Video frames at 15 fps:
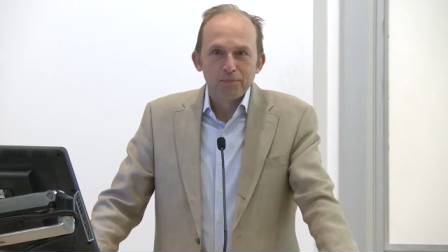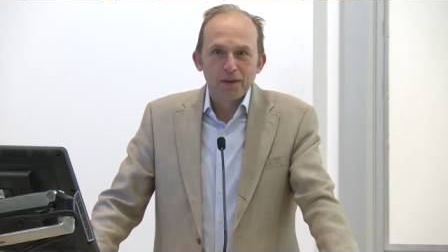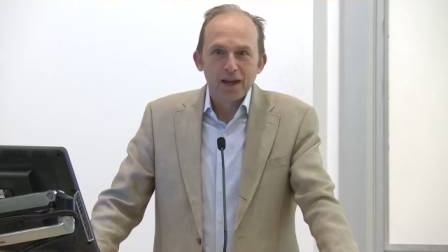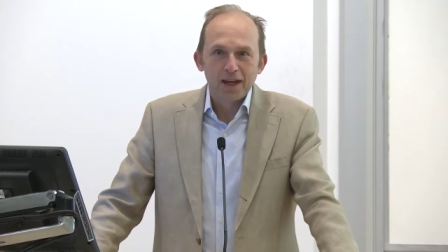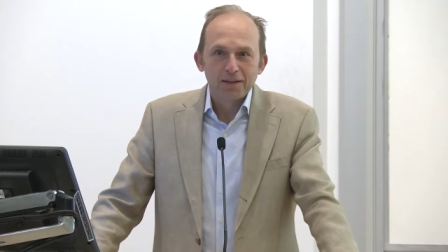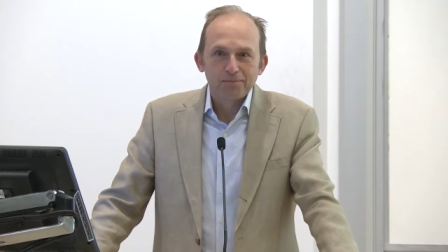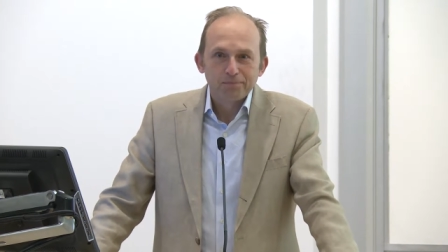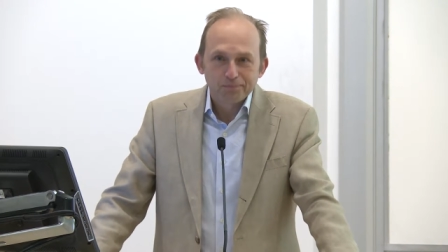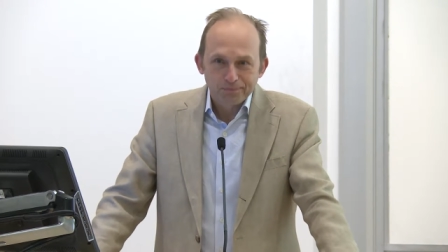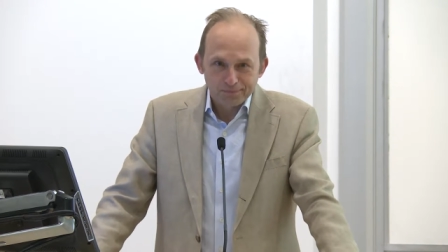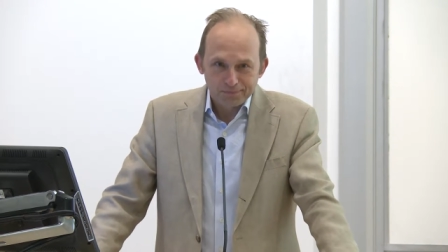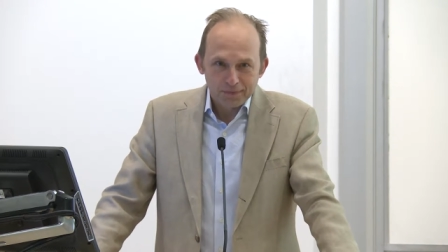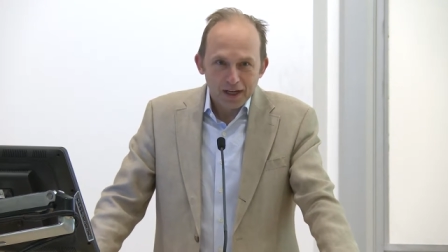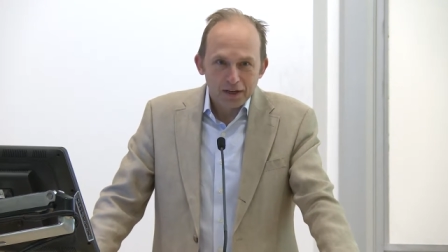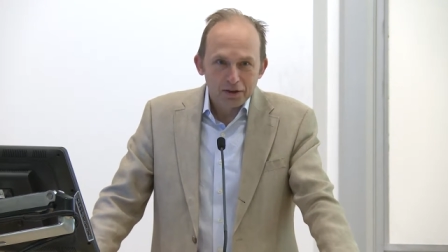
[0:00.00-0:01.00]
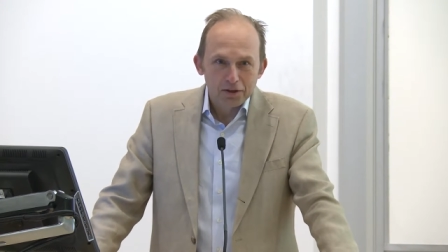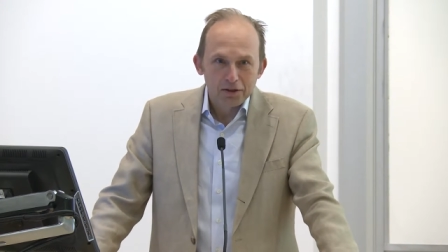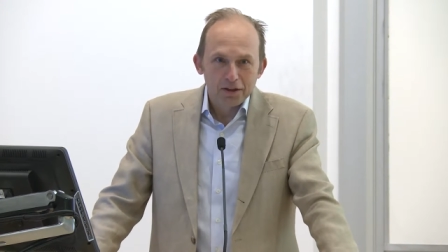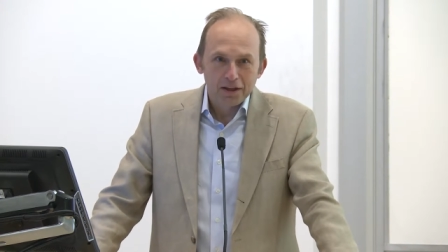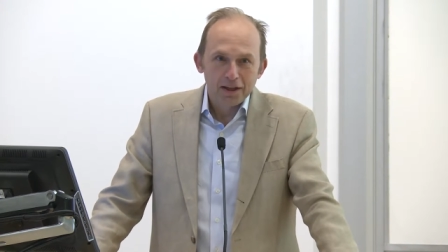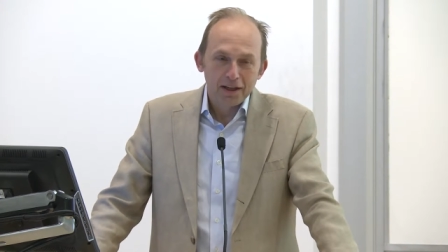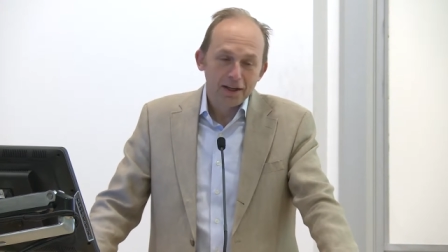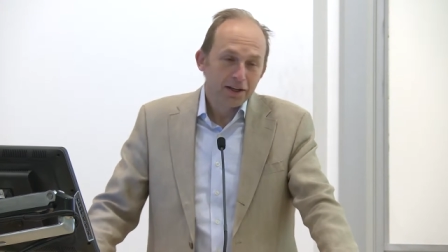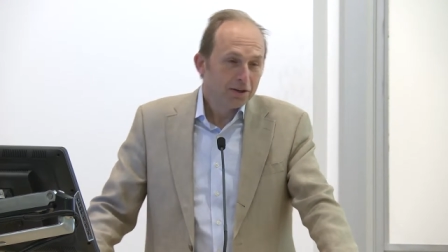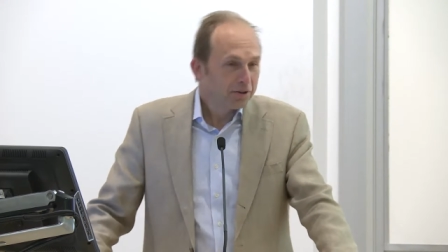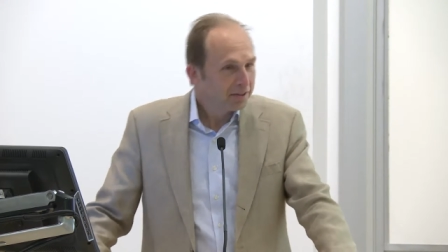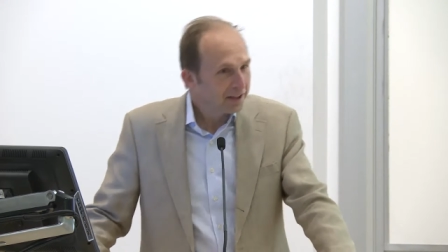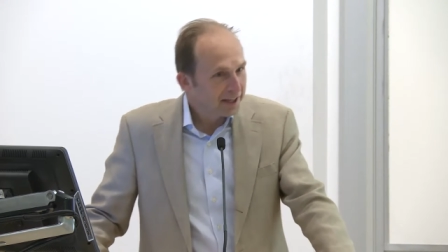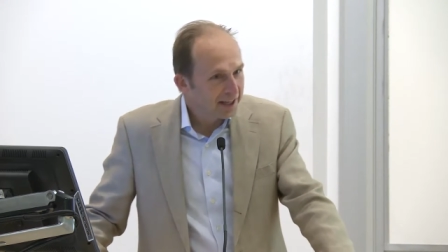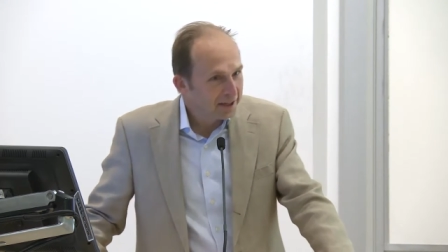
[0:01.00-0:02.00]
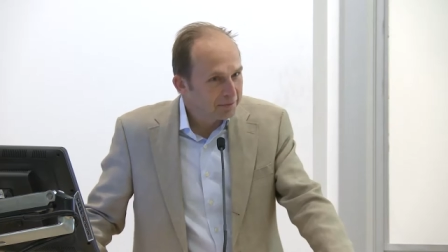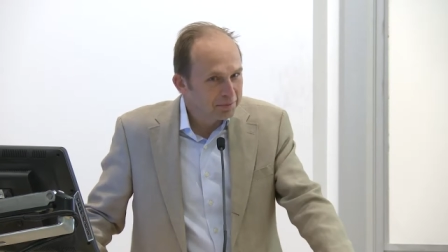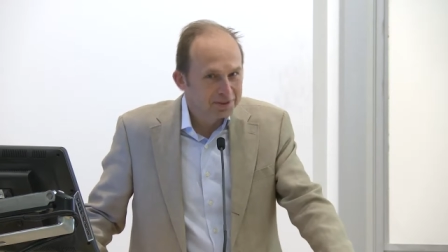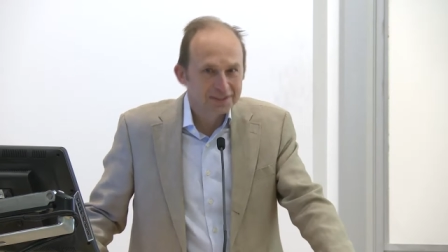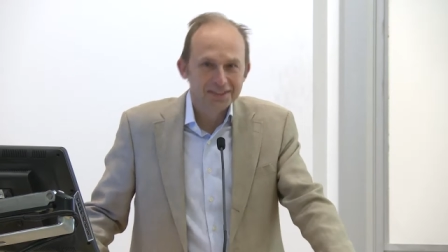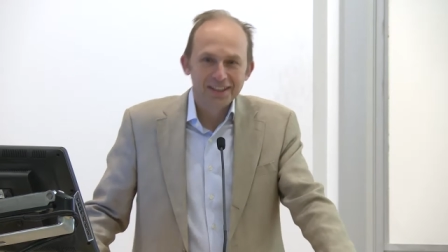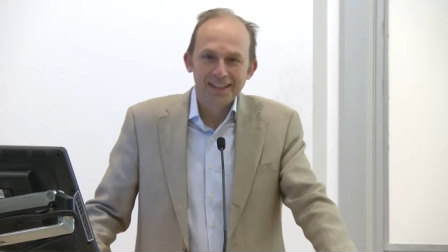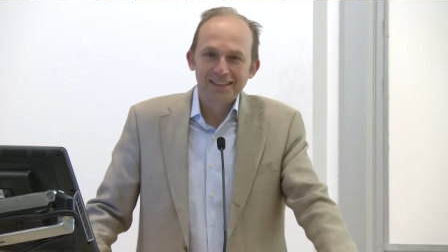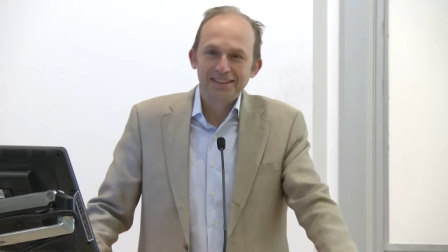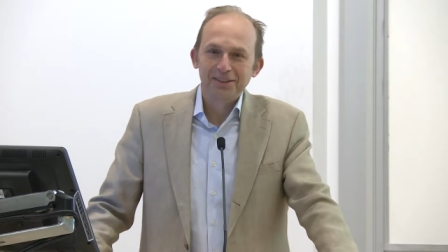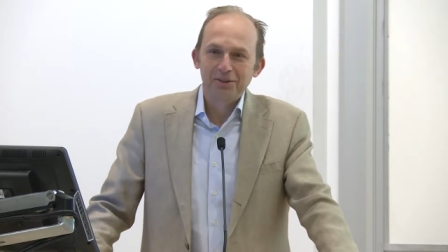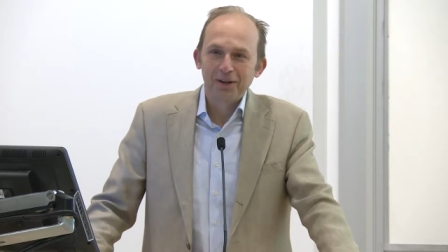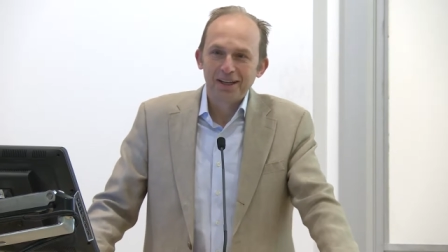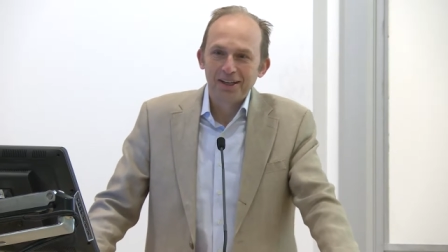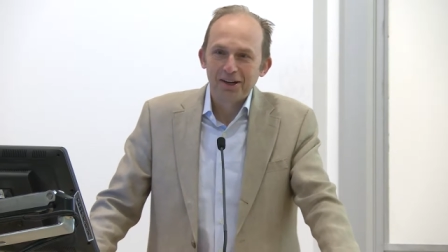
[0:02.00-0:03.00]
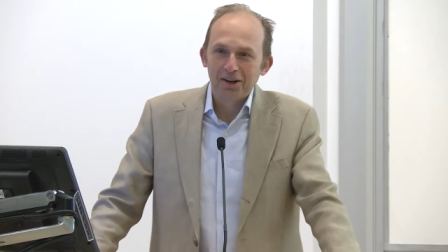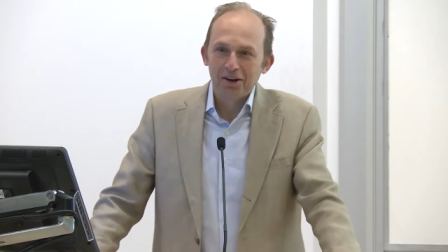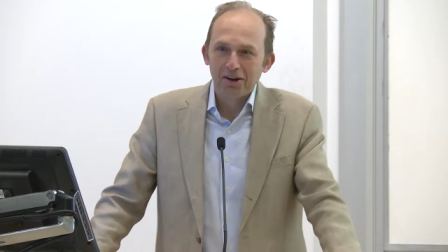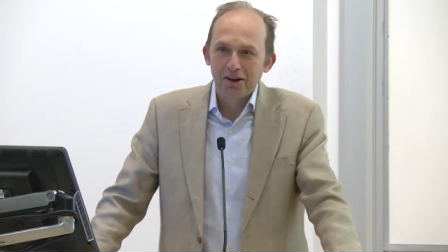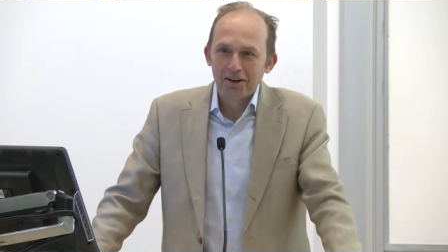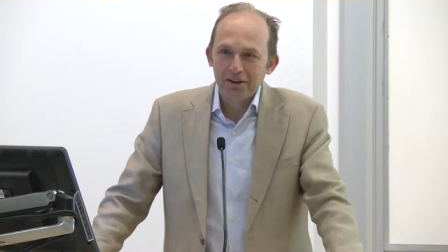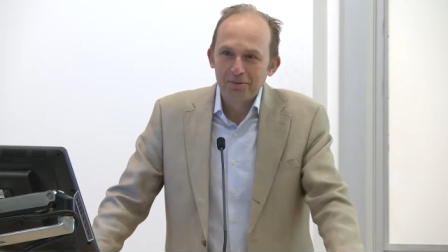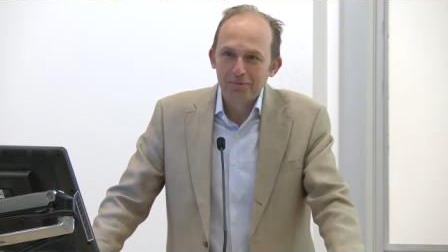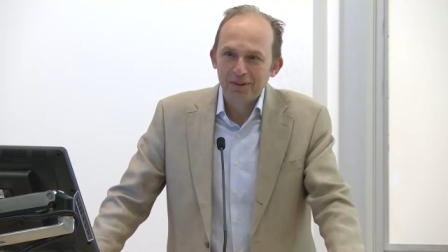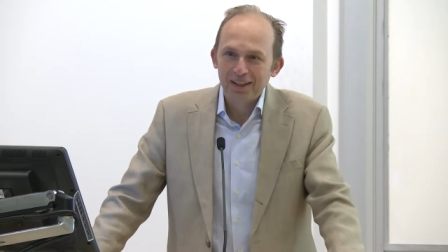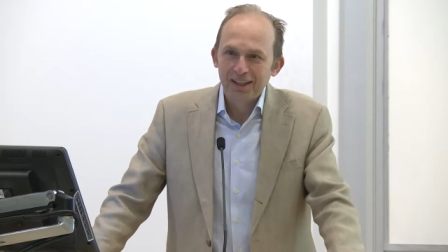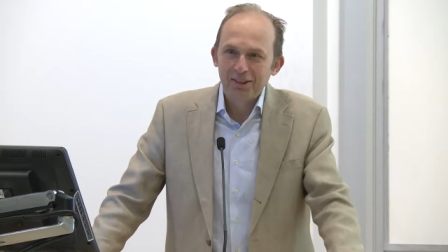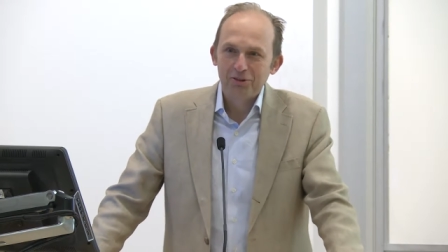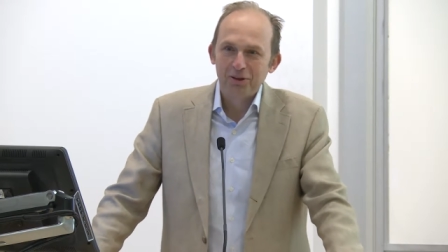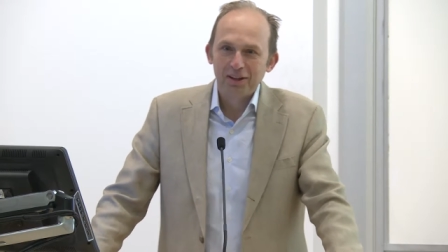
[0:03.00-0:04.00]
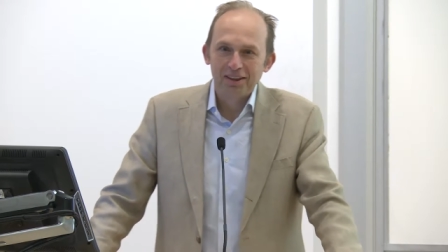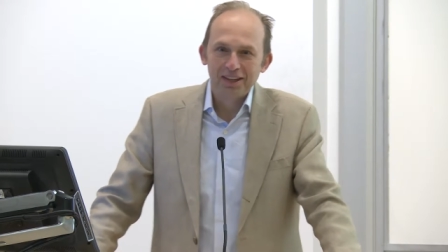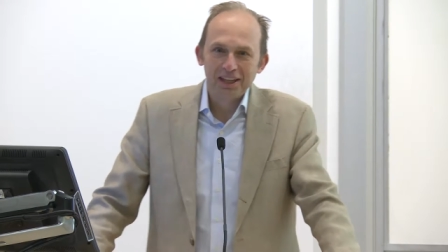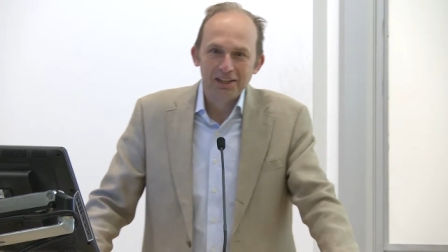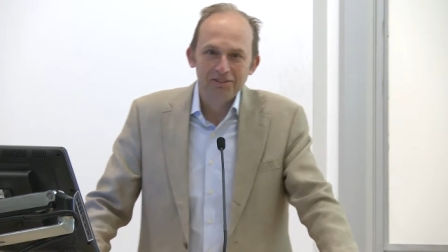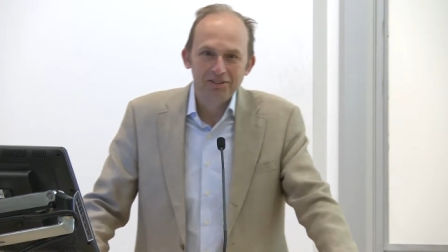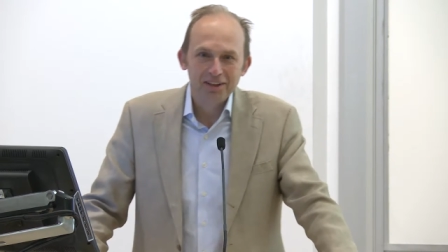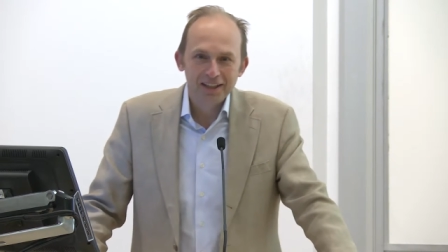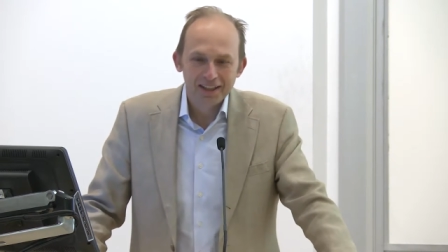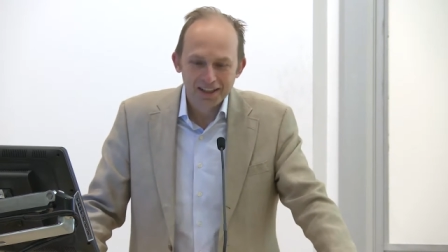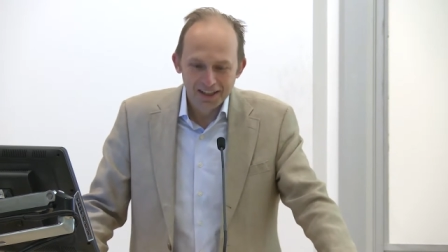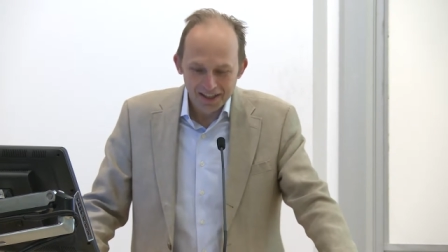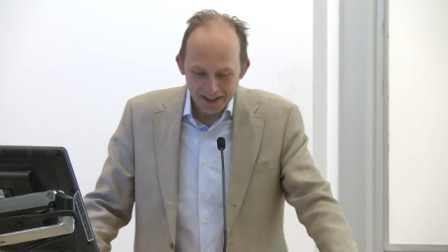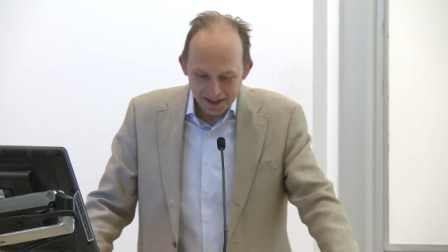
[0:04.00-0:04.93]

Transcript: and I could hear the campus dance quite audibly throughout the evening